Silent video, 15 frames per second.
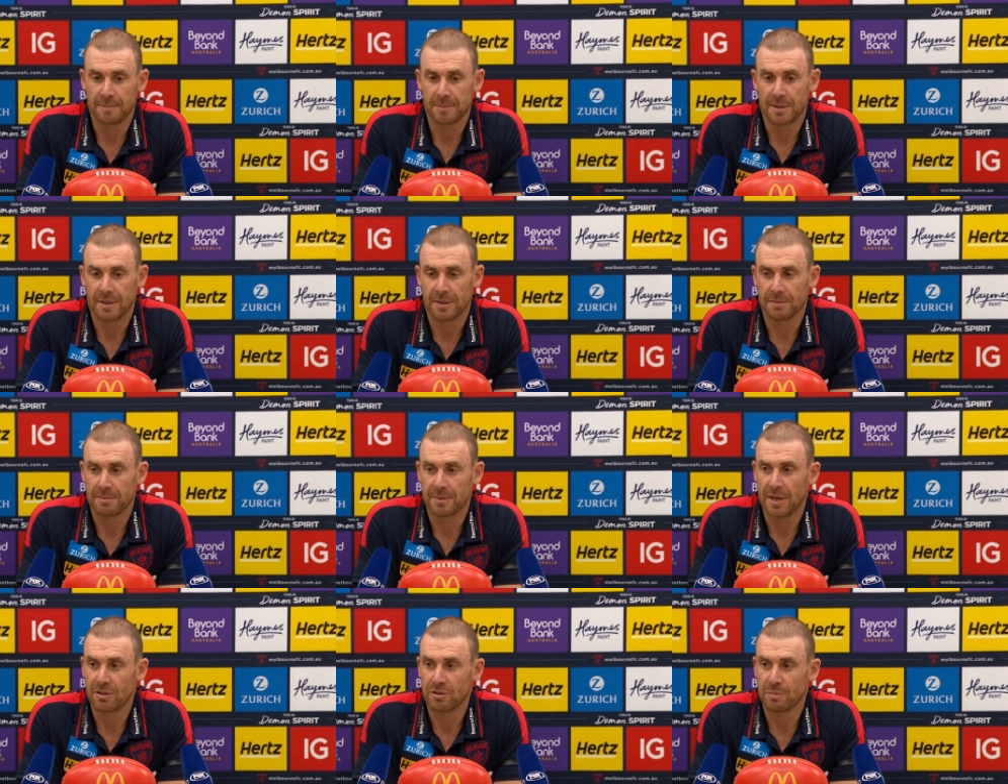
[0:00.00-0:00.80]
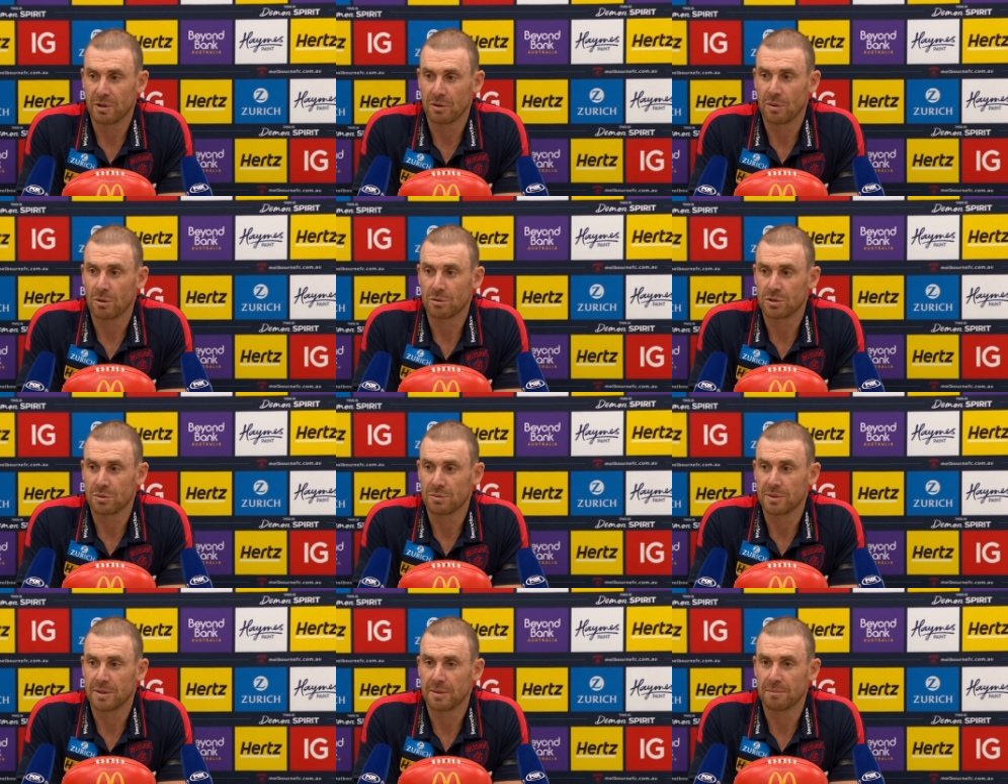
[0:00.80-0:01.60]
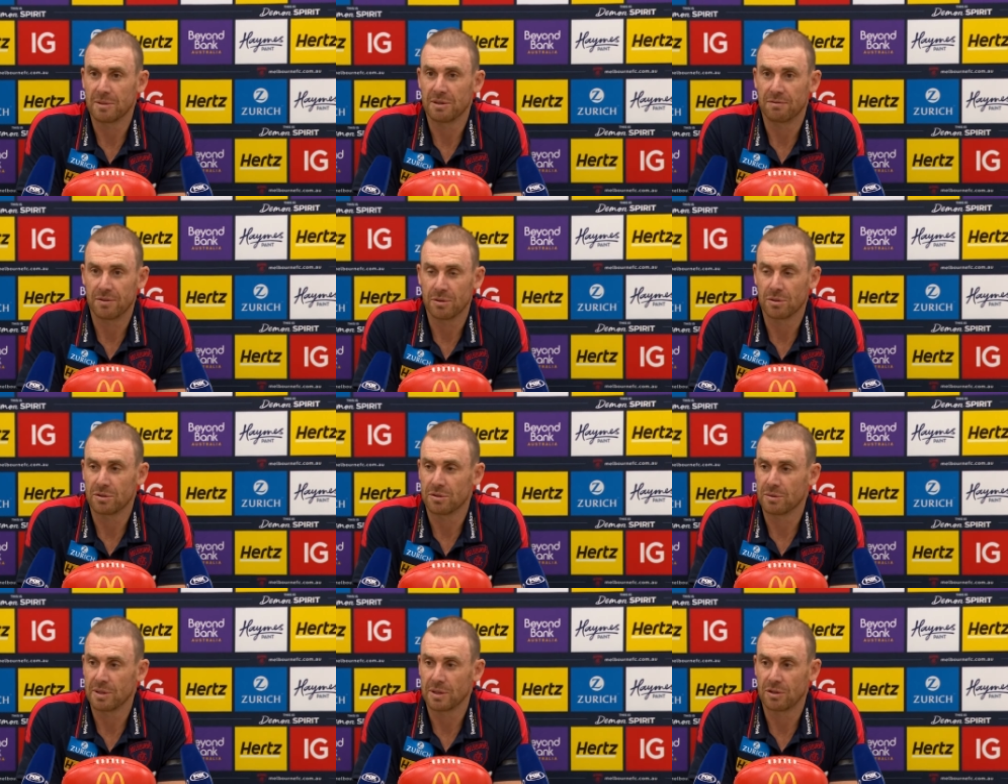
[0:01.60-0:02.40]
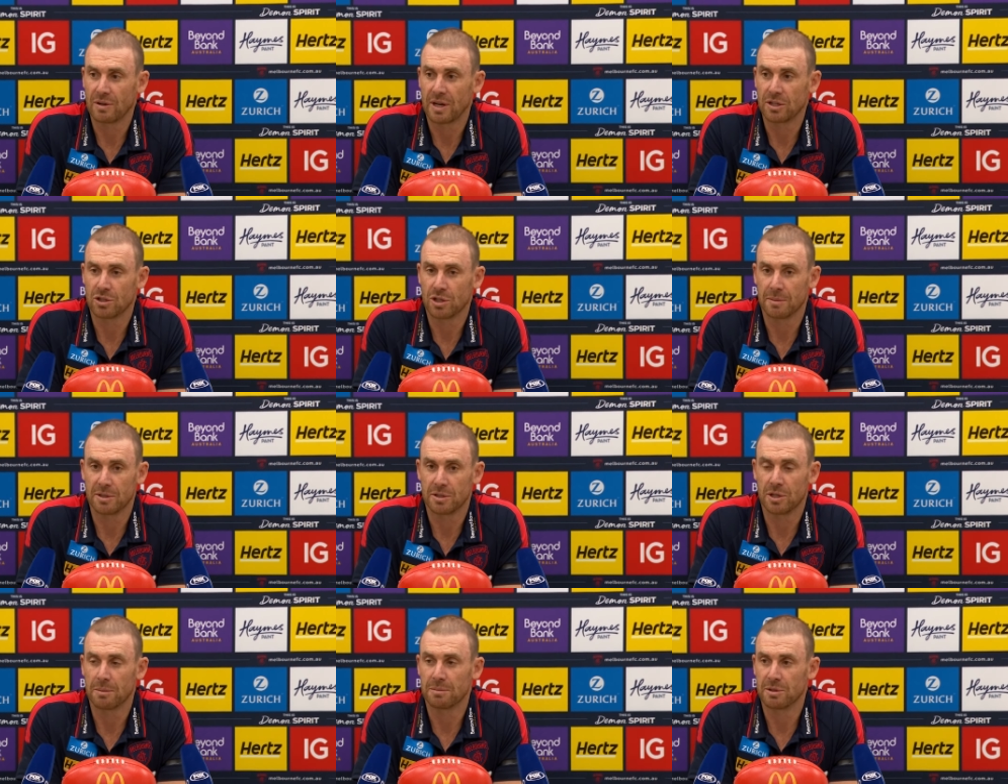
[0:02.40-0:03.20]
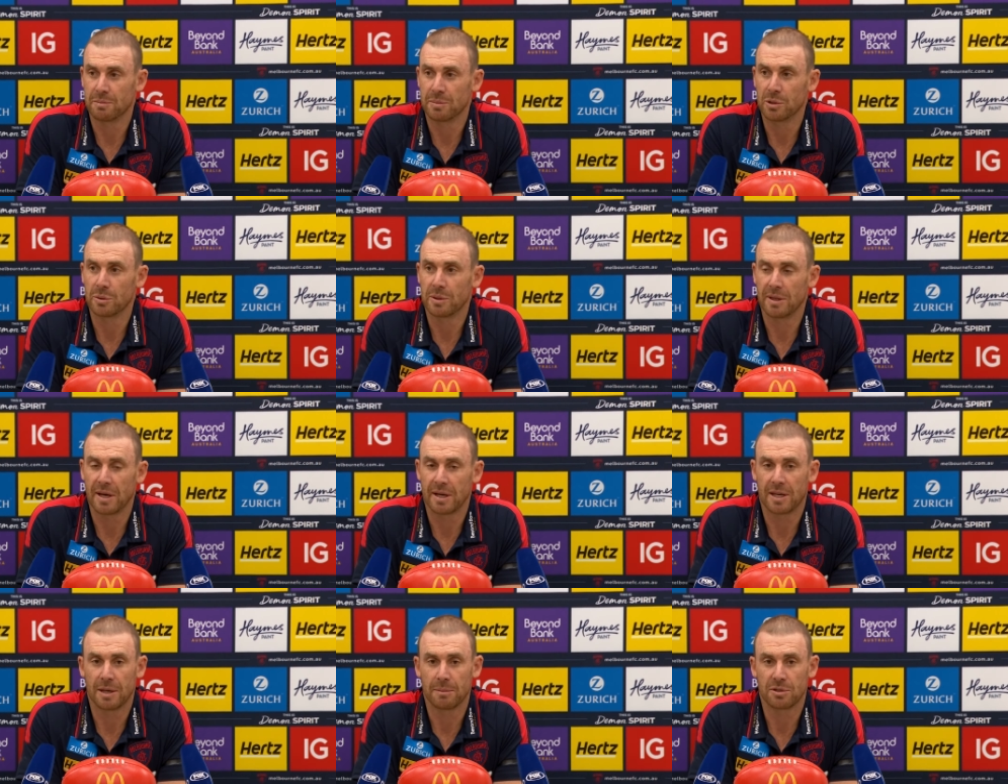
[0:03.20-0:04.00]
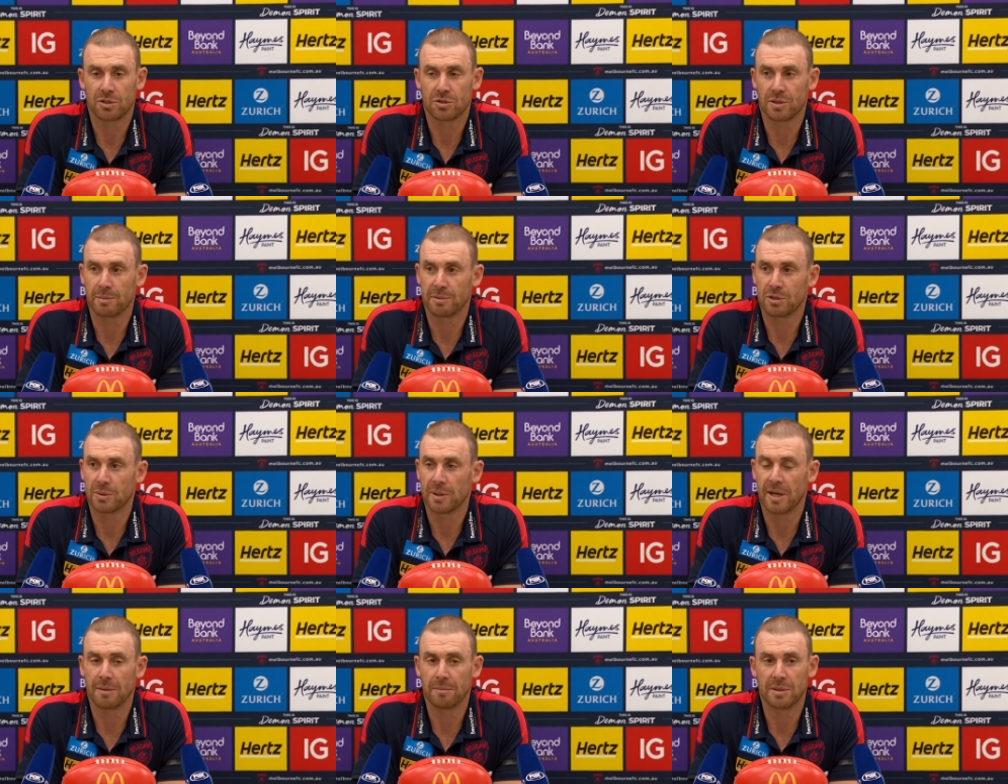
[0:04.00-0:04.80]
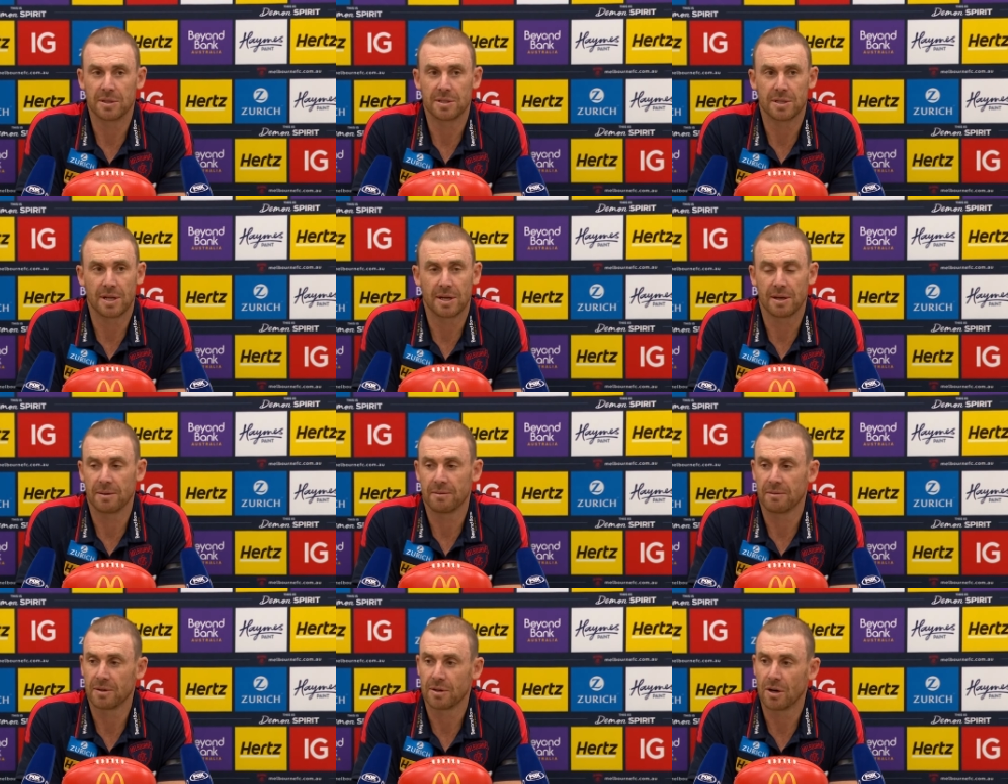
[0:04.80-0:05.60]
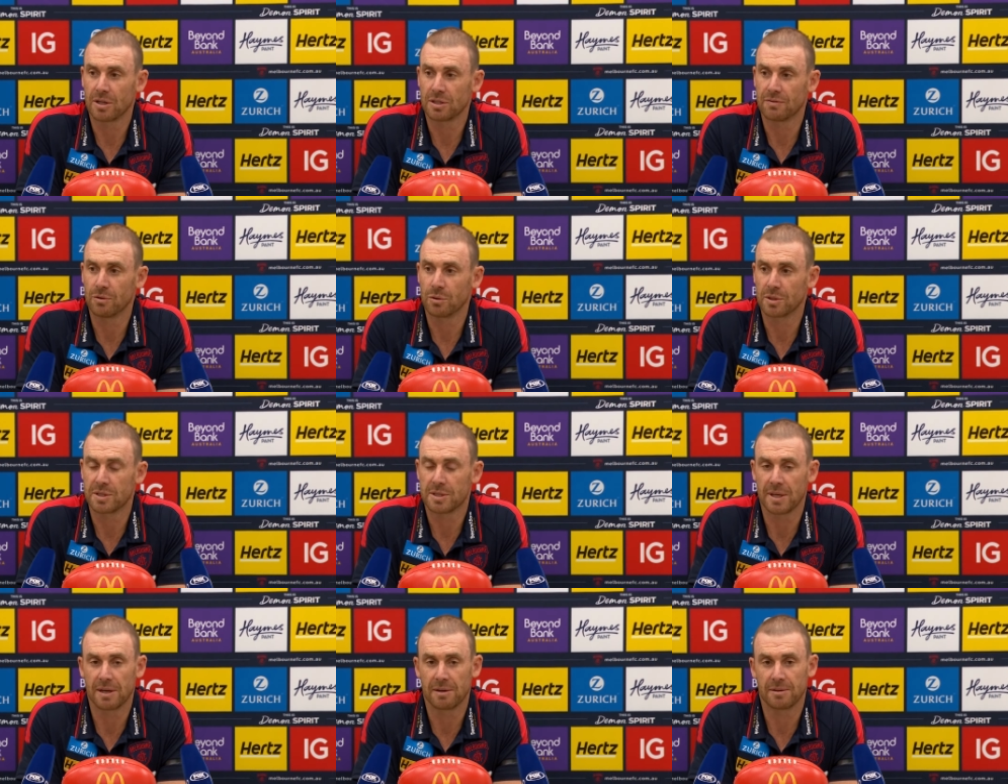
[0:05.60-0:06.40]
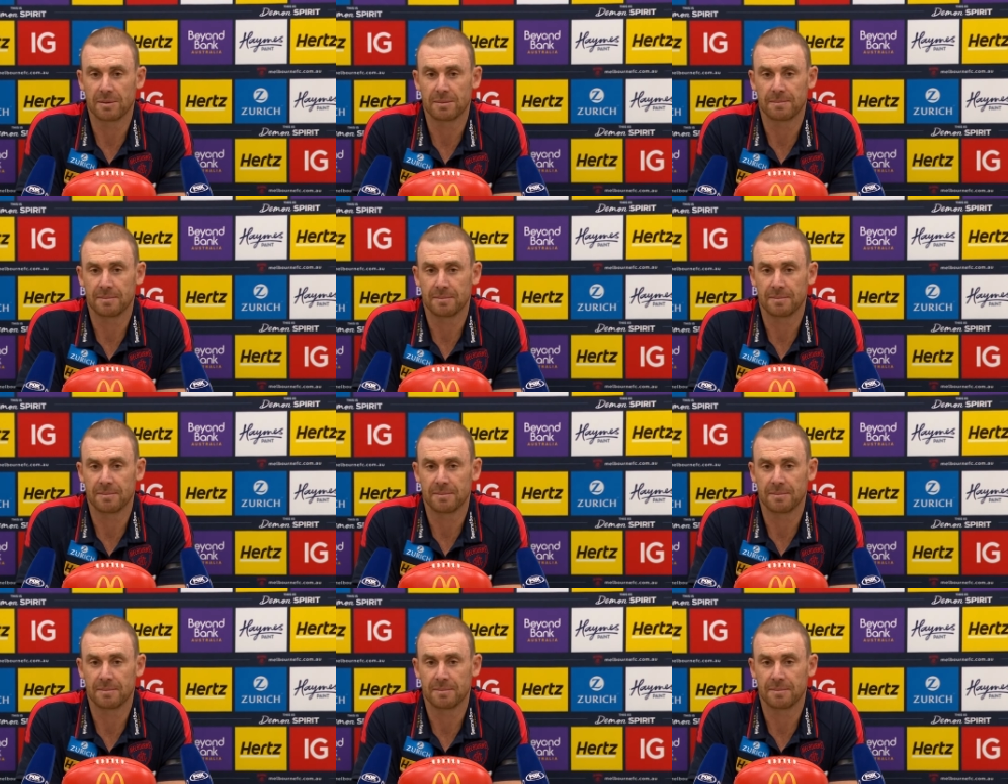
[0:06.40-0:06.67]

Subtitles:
you know, Andrew McGualter with the midfield are doing a great job in terms of building that chemistry between our mids and our guys forward to centre, and